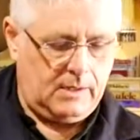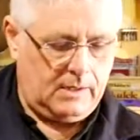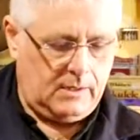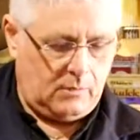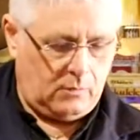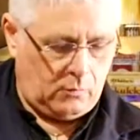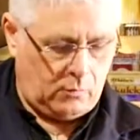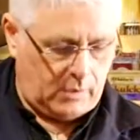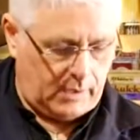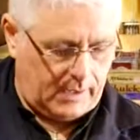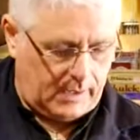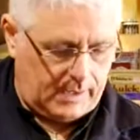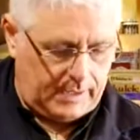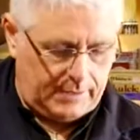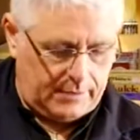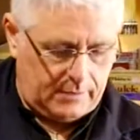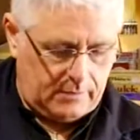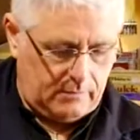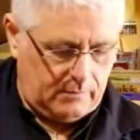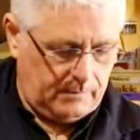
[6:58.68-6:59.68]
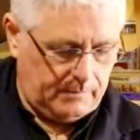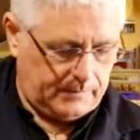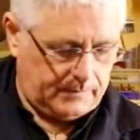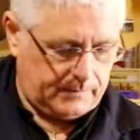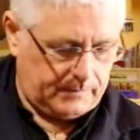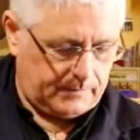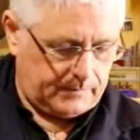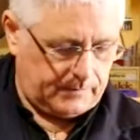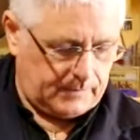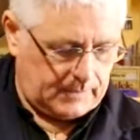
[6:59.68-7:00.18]
What I do,
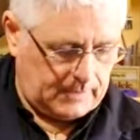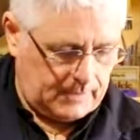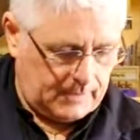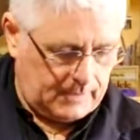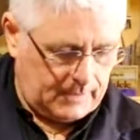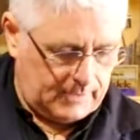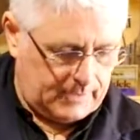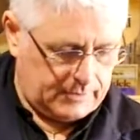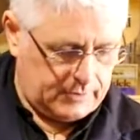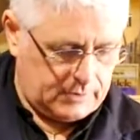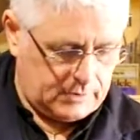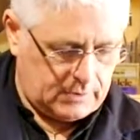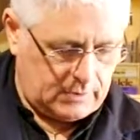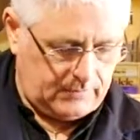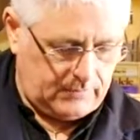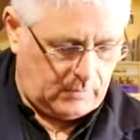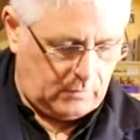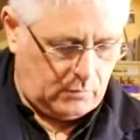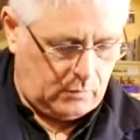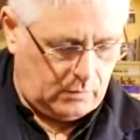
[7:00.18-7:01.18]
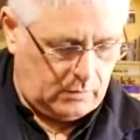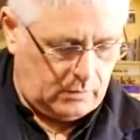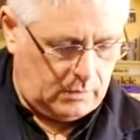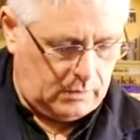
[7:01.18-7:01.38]
I just give it one